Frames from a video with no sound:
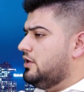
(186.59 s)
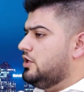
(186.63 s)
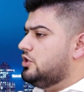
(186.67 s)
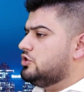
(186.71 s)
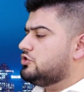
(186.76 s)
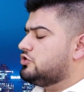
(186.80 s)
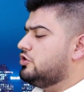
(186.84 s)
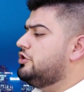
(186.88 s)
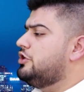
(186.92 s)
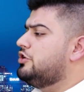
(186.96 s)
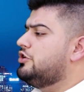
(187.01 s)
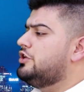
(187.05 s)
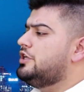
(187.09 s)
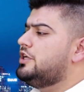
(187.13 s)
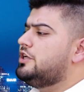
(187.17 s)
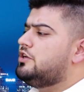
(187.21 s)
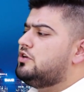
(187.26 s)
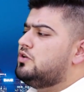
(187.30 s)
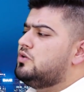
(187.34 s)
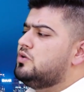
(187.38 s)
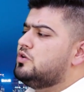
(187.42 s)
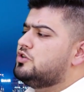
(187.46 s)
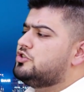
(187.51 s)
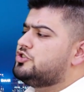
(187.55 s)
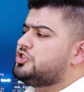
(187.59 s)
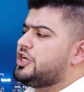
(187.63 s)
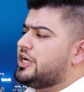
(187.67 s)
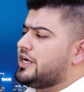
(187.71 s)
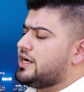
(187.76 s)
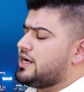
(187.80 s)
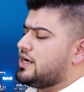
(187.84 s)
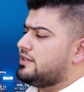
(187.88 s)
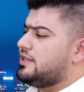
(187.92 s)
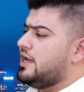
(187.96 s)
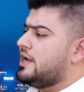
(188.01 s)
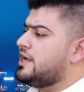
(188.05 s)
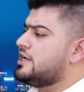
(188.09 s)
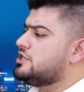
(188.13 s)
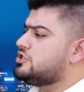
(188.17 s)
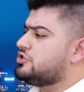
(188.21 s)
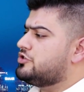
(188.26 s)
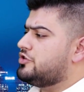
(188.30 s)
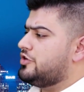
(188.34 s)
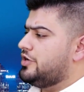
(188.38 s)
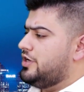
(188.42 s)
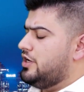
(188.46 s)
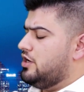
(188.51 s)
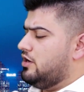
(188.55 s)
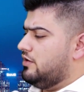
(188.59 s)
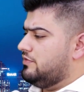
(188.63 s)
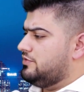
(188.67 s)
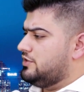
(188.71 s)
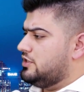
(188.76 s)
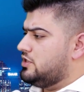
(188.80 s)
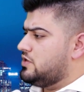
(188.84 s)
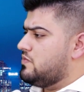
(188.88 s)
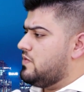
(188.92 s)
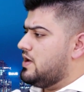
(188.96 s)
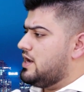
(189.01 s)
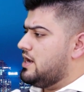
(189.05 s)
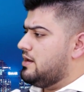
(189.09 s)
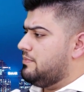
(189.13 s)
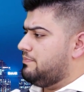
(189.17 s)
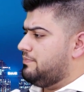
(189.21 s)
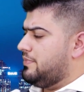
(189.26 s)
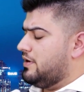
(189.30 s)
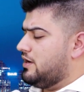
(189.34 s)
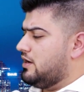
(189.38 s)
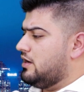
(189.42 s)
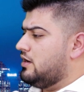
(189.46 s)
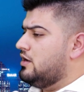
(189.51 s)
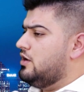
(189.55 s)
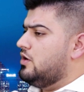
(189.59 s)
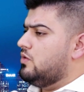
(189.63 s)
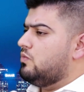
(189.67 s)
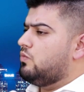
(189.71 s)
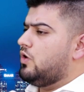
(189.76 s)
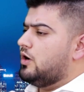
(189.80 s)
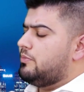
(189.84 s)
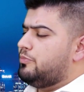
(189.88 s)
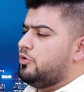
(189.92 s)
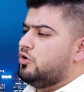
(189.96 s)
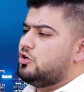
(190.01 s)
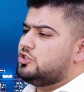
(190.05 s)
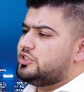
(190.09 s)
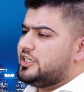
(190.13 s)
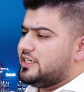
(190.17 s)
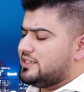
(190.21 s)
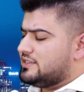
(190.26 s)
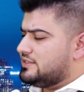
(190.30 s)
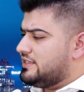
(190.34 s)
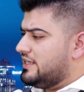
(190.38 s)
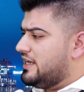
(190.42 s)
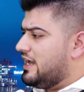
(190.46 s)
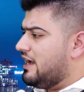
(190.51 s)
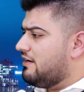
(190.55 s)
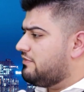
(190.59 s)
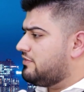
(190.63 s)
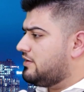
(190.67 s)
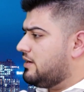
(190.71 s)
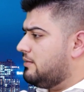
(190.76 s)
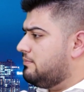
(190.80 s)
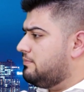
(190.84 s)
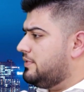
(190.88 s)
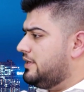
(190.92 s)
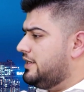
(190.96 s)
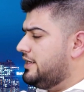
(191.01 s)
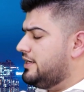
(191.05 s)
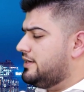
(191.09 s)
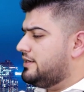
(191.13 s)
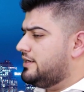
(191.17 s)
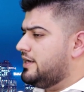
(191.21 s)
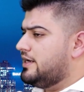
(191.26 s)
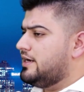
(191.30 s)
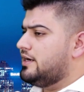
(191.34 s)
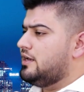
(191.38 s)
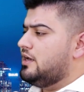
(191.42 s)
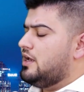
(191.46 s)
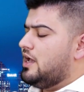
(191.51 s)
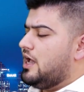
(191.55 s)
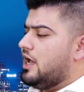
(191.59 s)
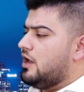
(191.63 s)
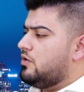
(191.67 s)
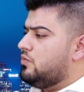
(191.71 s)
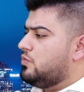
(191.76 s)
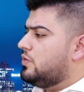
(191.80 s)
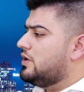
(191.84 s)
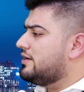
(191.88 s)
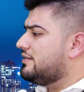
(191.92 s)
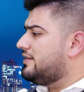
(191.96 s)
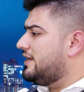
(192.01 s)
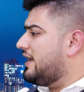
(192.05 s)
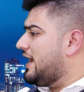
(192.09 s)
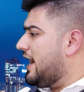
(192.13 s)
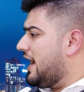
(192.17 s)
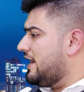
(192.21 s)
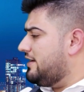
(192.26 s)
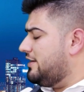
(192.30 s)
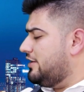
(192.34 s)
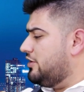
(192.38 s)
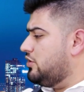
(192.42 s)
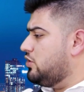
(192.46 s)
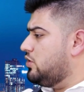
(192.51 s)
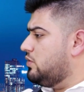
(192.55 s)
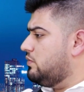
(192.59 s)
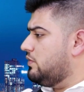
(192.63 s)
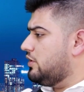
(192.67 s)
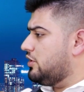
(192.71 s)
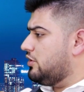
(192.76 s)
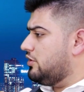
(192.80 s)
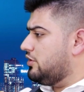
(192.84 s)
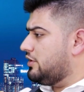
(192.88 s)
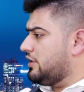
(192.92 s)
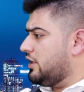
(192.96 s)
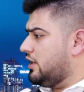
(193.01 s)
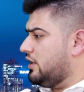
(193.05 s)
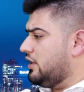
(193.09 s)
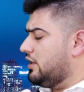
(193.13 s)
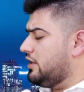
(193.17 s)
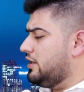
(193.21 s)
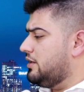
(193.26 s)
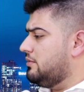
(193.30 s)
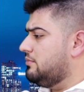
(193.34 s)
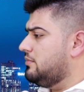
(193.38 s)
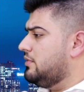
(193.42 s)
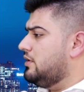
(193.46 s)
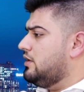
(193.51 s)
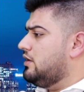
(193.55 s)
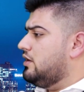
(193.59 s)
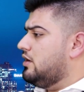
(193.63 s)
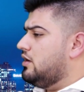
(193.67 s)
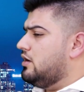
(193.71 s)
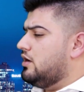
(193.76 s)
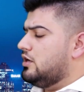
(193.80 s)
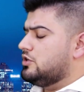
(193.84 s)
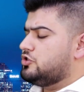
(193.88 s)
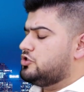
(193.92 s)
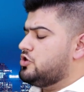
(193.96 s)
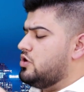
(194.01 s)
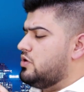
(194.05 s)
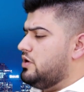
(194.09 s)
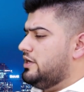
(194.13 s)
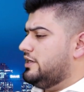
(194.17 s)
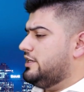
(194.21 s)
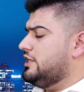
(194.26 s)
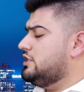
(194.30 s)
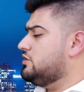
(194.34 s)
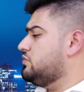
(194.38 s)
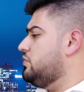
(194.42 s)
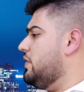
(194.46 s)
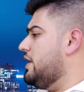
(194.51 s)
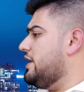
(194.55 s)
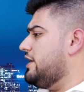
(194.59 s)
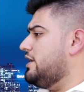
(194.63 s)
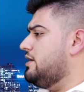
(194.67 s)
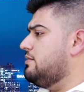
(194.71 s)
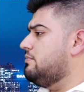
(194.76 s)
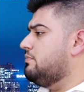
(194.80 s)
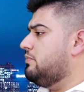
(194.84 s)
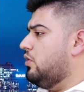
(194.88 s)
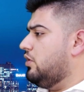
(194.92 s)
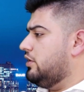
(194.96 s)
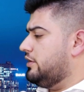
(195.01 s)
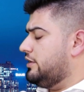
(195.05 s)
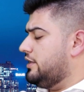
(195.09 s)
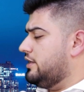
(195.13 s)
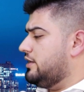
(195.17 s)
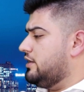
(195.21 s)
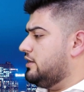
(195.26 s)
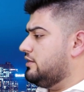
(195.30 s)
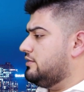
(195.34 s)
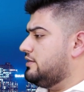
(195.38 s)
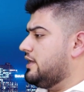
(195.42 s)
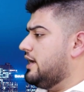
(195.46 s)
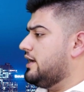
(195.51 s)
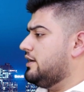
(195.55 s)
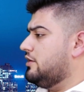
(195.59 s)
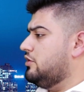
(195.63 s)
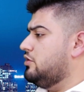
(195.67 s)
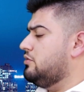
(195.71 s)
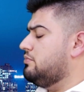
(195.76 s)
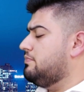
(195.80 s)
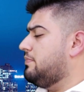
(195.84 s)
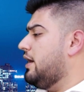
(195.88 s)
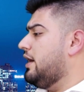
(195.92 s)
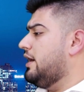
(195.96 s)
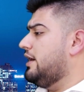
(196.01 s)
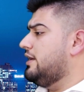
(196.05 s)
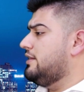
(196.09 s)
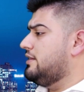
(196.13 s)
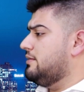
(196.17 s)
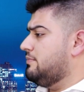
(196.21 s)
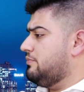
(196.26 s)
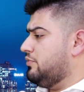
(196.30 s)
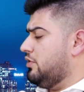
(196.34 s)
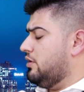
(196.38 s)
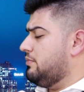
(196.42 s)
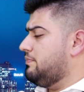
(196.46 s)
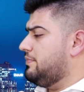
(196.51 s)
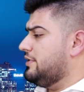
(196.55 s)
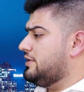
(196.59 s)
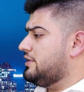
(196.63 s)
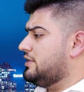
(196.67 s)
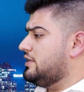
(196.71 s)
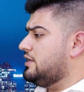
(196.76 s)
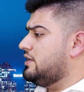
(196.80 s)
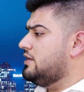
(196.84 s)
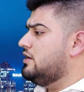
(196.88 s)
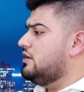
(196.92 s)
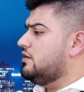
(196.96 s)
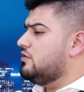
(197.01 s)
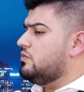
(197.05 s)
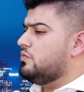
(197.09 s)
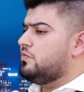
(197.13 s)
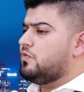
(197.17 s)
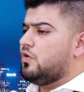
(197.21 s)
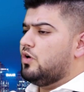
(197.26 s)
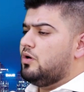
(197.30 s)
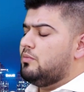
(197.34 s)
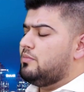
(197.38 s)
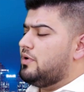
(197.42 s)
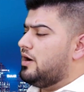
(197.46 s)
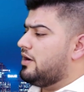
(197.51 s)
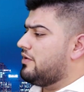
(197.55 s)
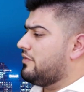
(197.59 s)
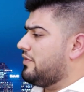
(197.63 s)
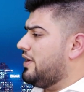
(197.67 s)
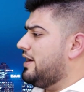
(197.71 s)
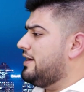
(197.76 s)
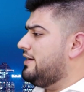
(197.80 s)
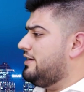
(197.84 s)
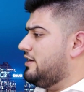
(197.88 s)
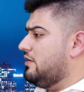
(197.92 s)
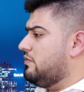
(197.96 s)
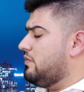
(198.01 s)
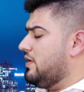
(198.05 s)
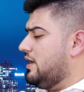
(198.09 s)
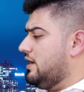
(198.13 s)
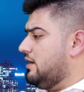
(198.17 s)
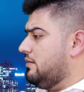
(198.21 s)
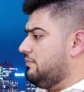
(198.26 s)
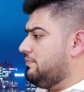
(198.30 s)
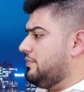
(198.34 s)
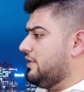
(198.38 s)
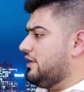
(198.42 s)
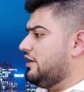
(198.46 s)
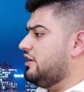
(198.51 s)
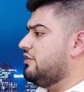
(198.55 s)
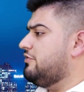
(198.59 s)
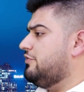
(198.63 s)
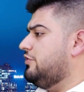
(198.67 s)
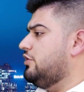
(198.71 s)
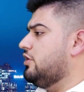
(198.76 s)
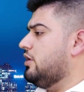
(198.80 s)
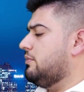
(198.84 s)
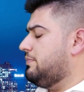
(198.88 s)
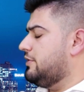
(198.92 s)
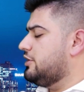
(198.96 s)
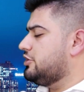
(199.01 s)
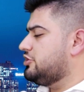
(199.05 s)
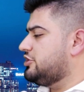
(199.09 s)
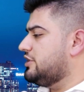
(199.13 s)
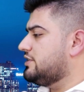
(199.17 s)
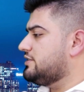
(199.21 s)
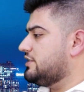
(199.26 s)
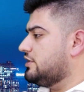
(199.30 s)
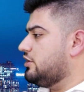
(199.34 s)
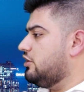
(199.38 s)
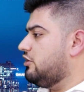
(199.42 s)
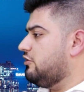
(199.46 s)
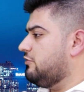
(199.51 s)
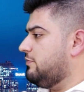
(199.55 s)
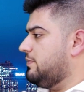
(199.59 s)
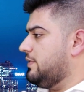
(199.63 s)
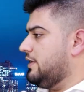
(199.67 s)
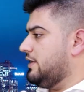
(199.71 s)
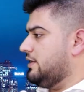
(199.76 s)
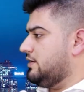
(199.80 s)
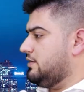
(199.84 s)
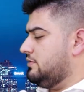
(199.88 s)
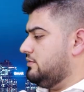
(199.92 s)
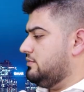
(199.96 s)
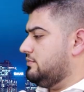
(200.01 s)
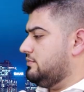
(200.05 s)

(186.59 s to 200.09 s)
So you need to check the history of the developer, what projects they have completed, and were they handed over on time. So it is very important that you buy the property from a right developer if you are purchasing off plan.